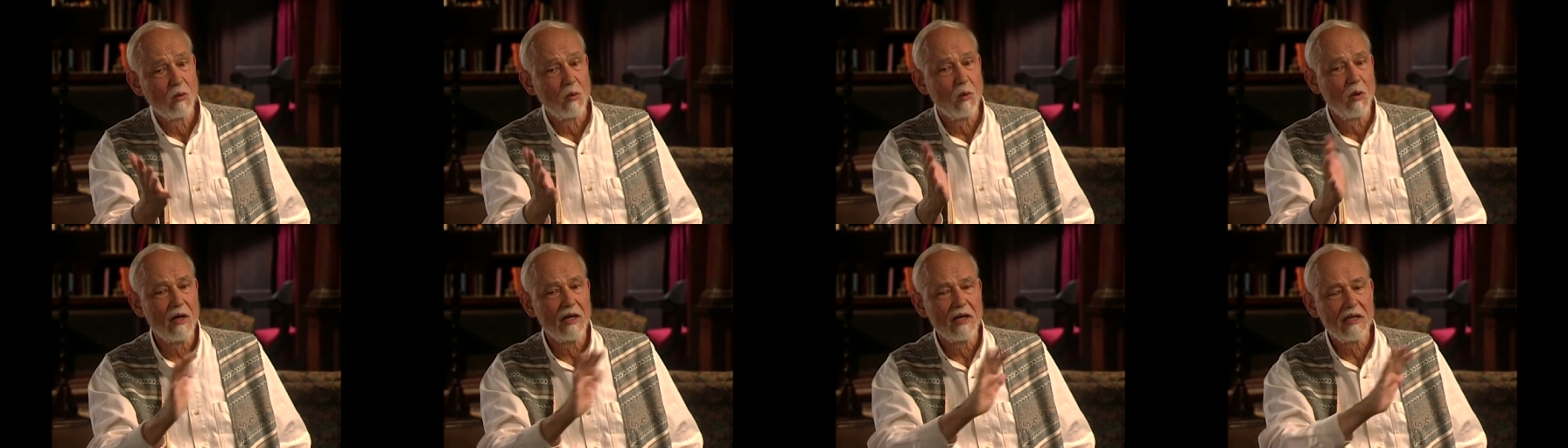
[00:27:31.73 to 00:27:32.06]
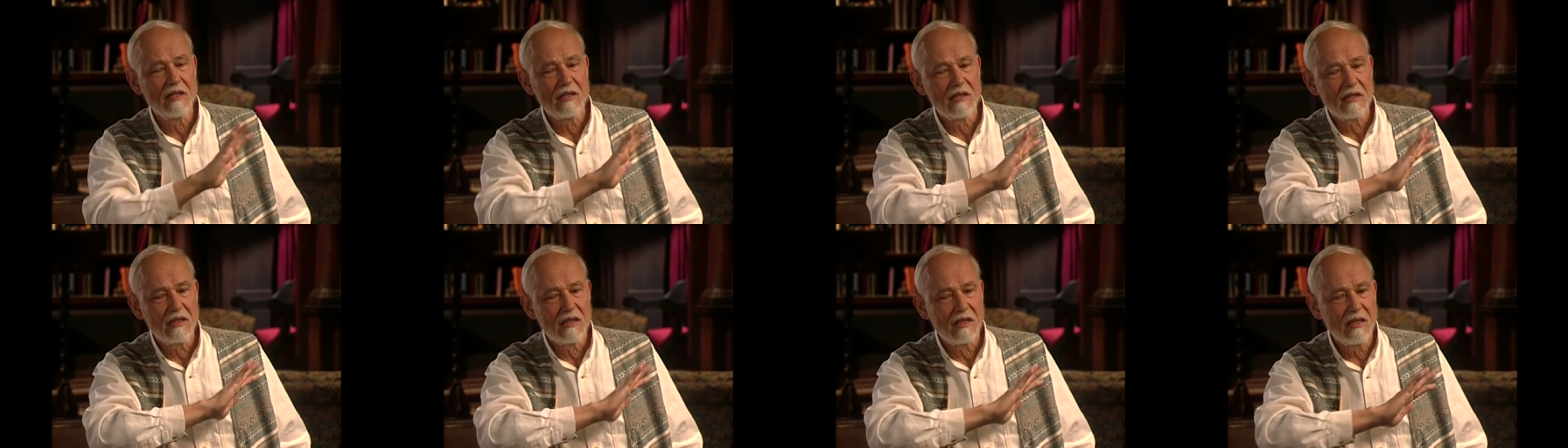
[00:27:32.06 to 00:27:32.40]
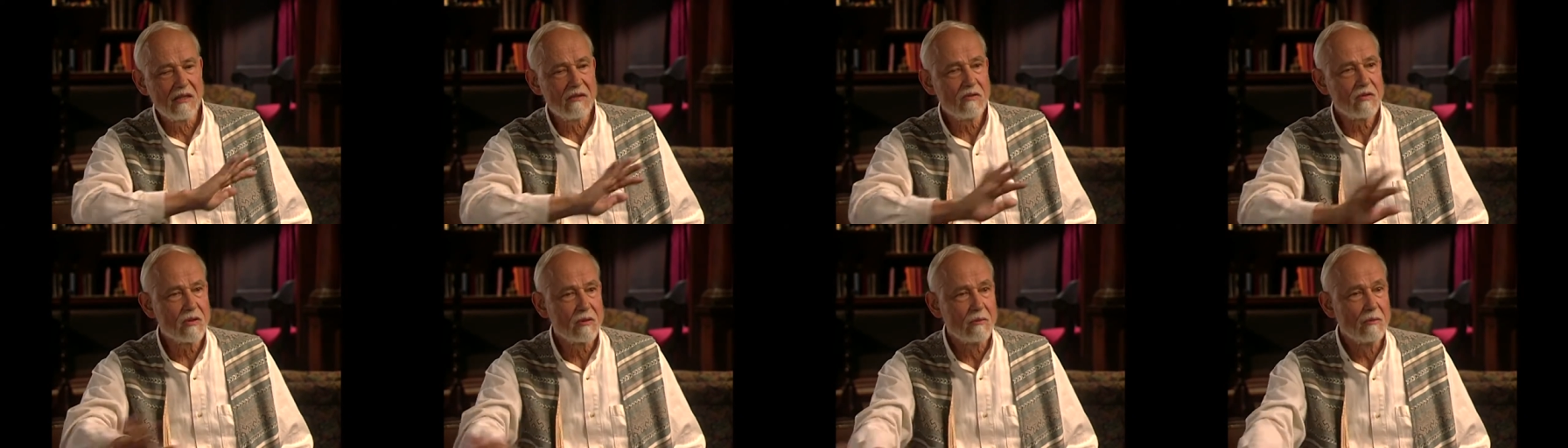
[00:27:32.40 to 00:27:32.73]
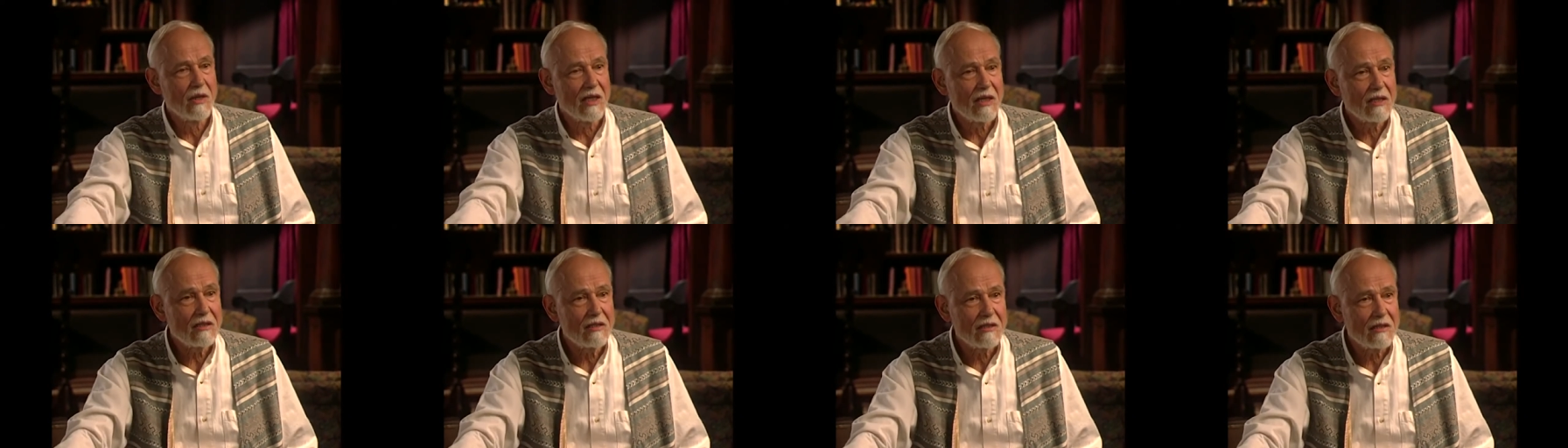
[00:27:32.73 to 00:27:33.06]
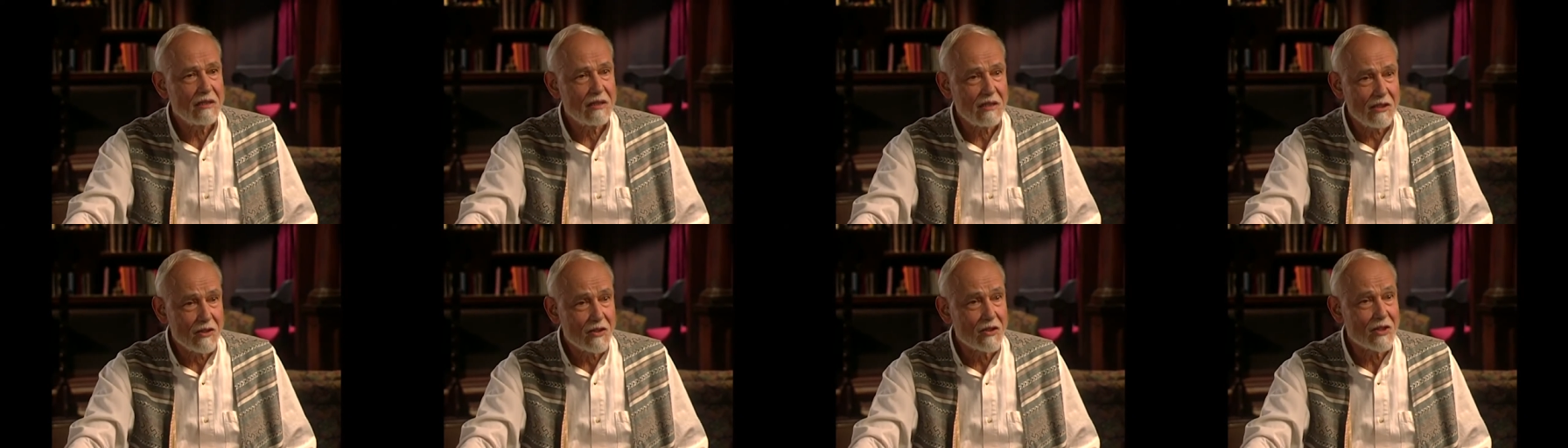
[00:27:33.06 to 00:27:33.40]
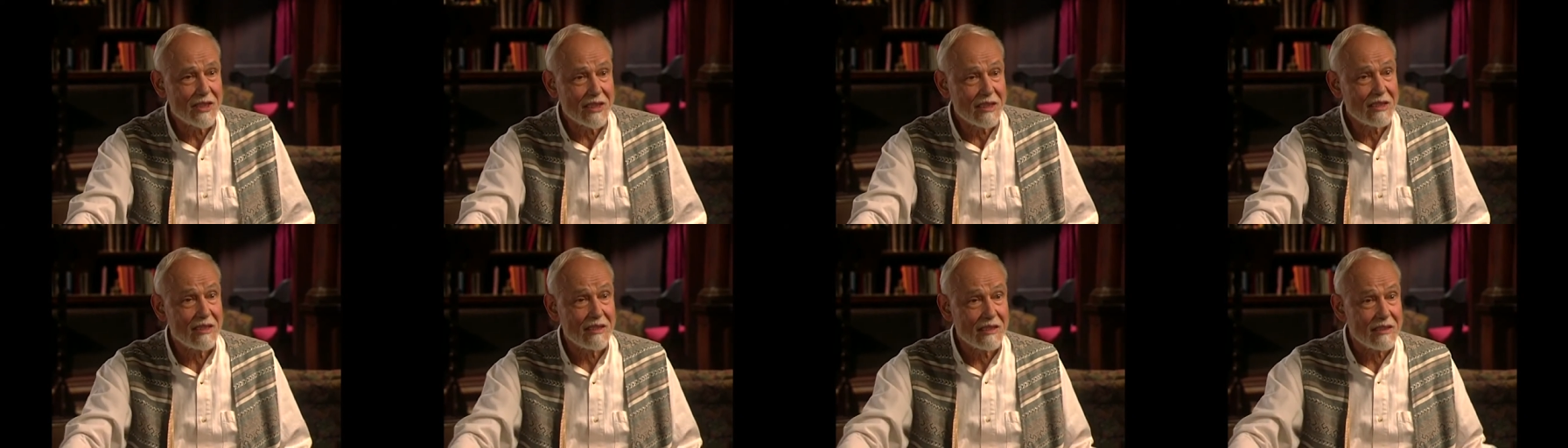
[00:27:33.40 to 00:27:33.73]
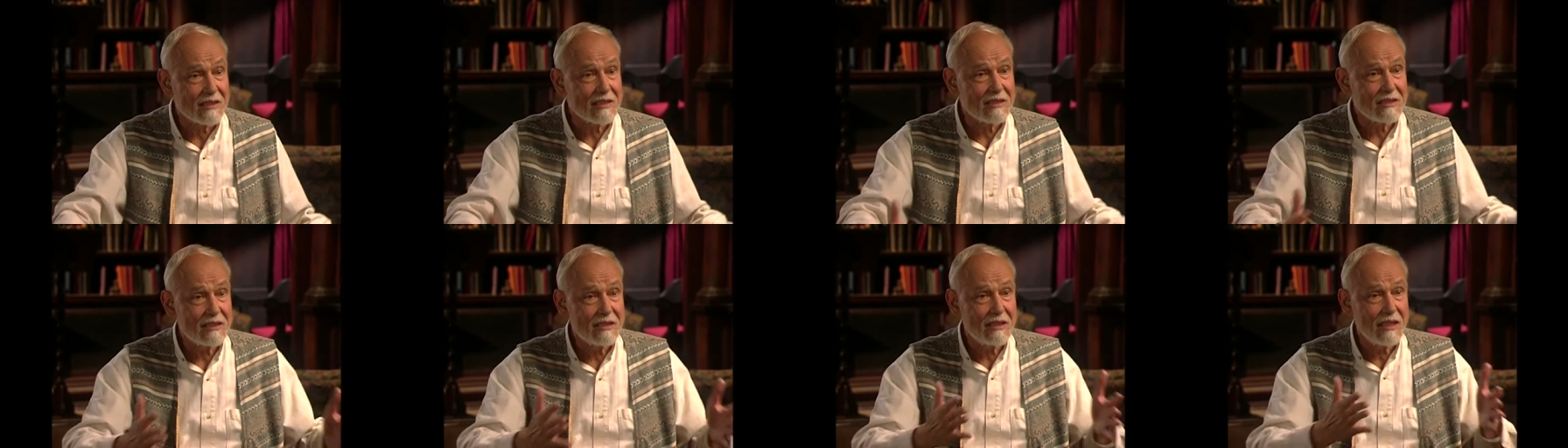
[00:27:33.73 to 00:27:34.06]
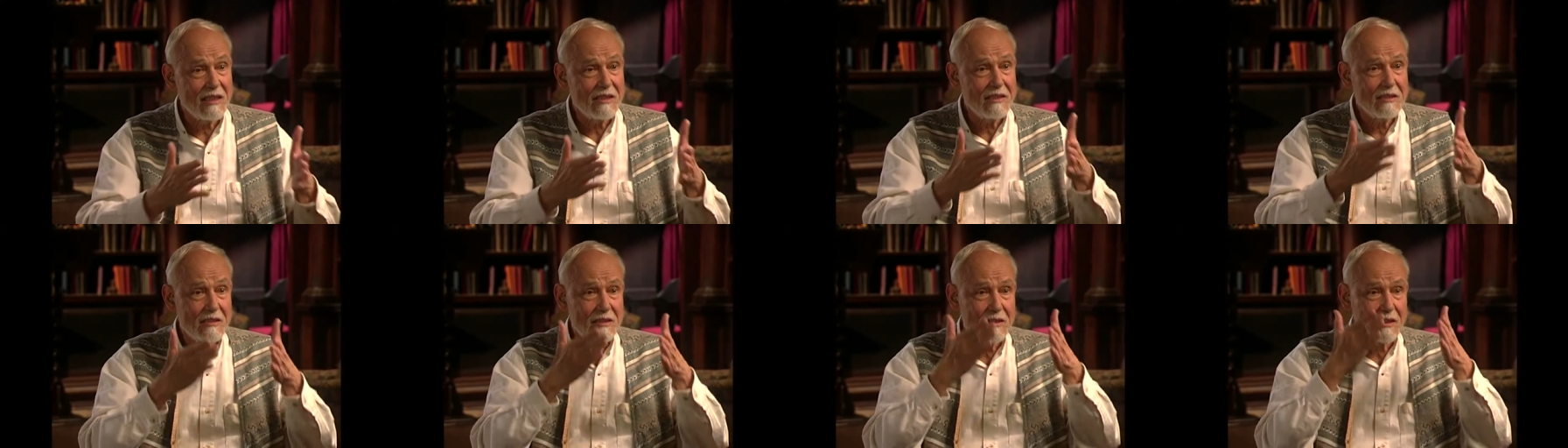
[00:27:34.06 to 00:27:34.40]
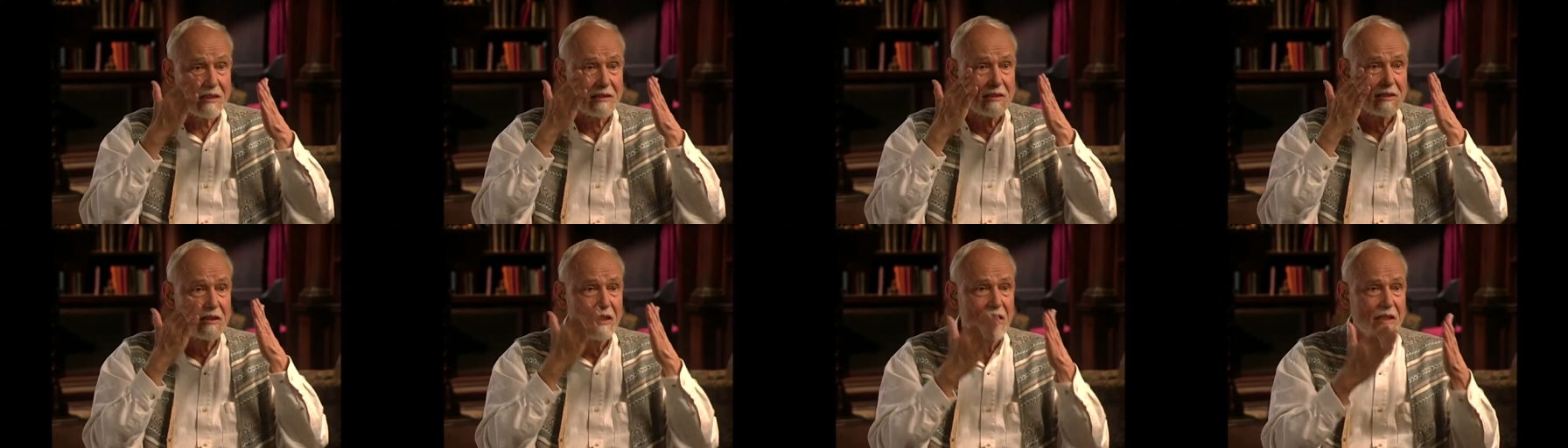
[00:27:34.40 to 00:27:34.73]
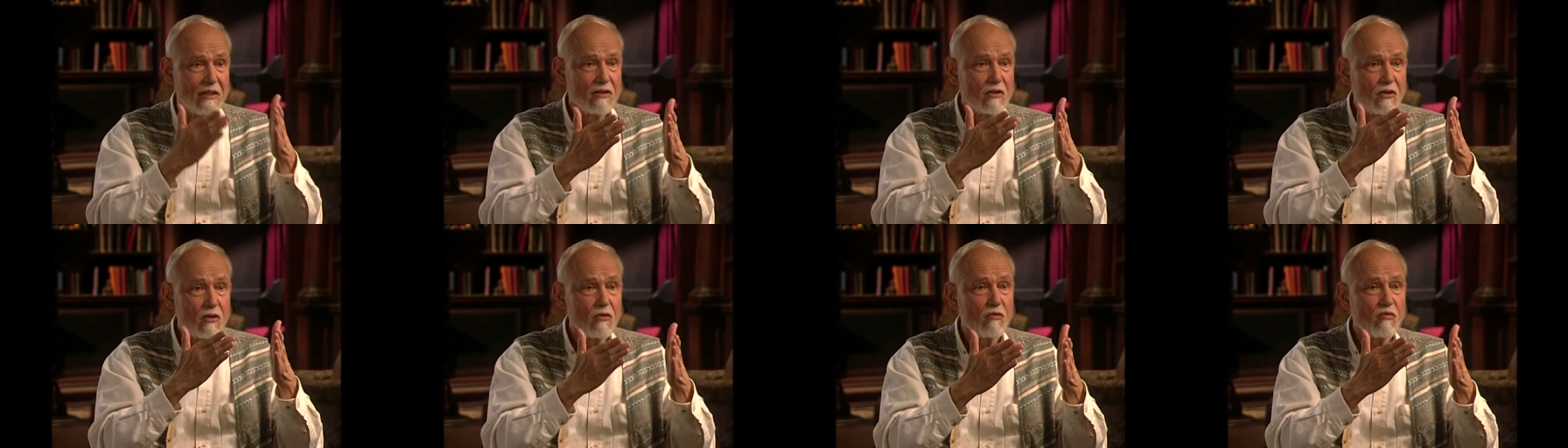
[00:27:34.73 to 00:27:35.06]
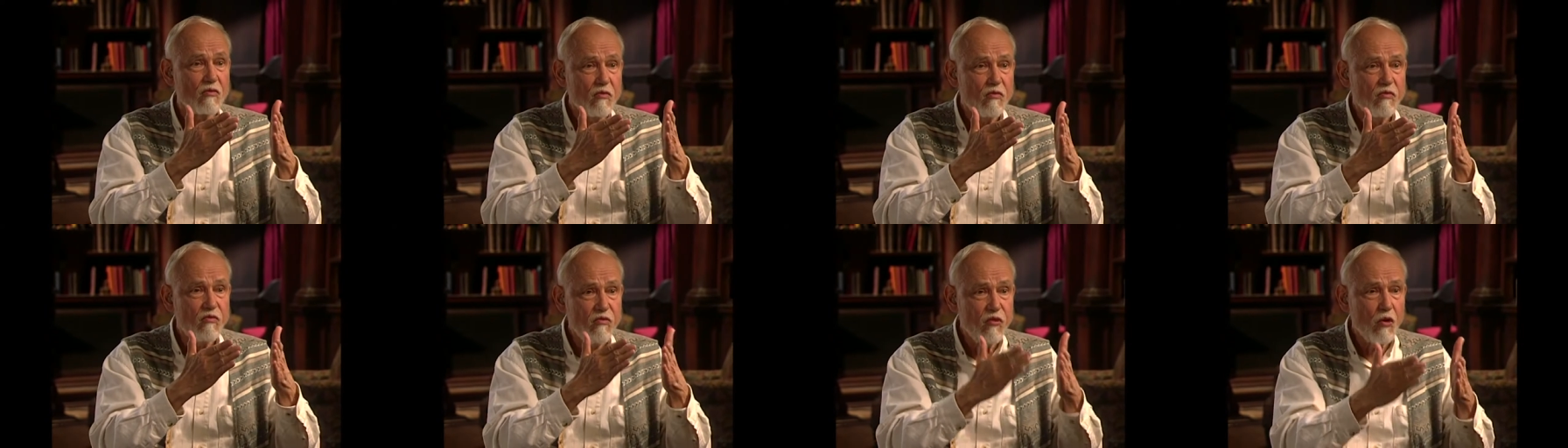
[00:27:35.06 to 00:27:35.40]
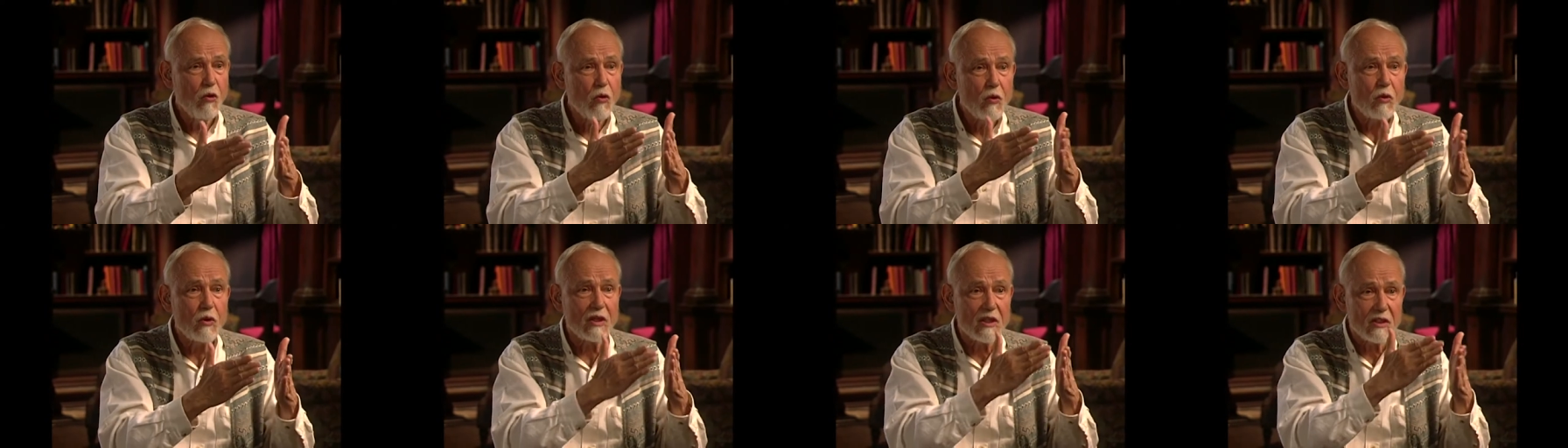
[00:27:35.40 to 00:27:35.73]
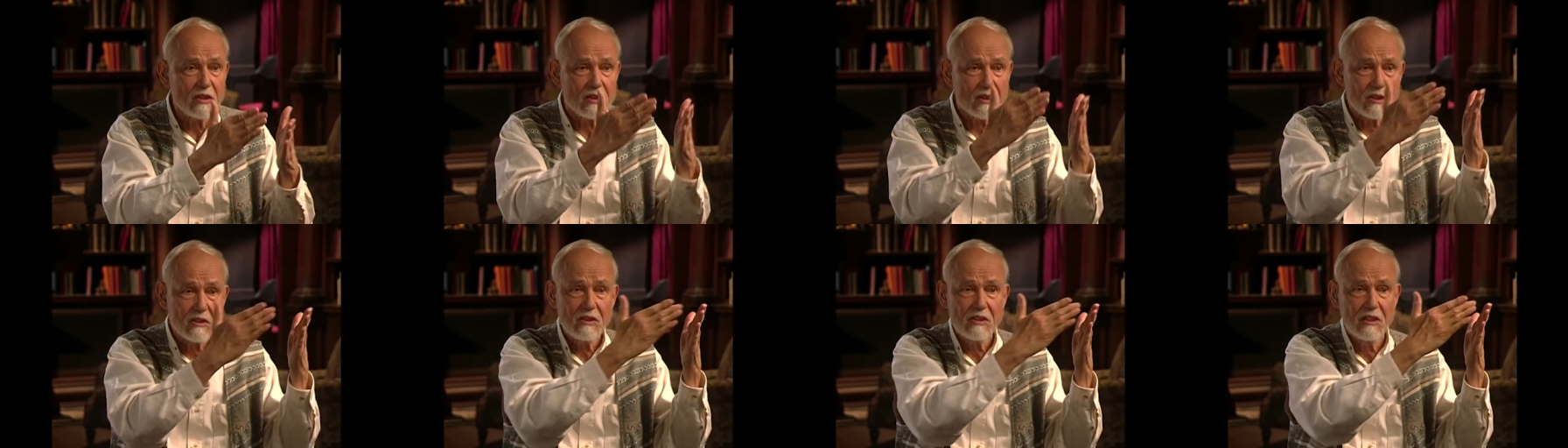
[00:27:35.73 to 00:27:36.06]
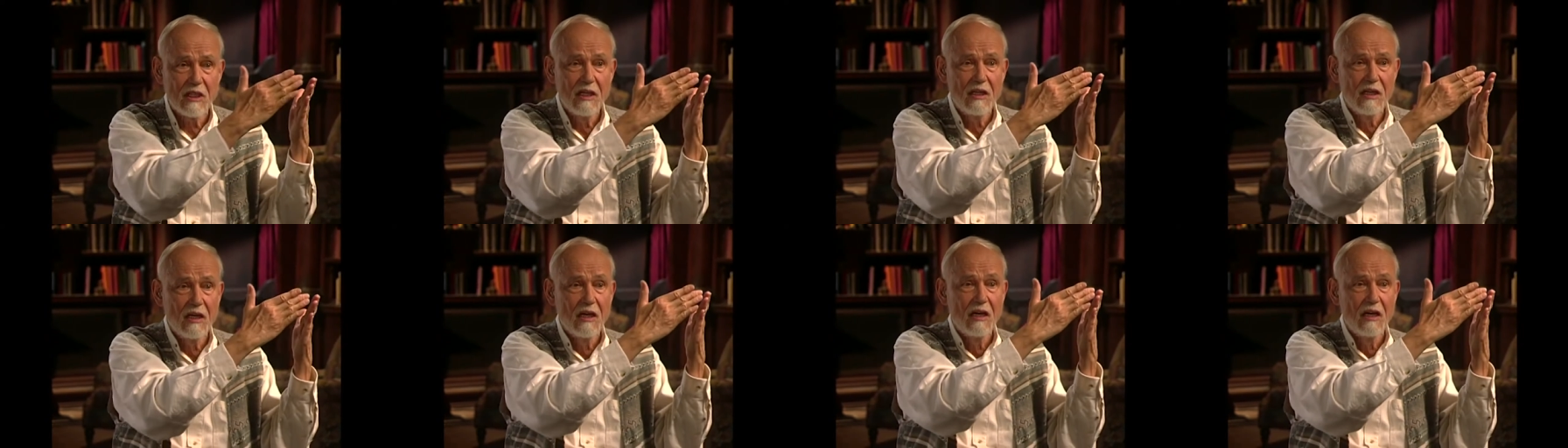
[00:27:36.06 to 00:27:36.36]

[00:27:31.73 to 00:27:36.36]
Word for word: why, never mind the organization, to focus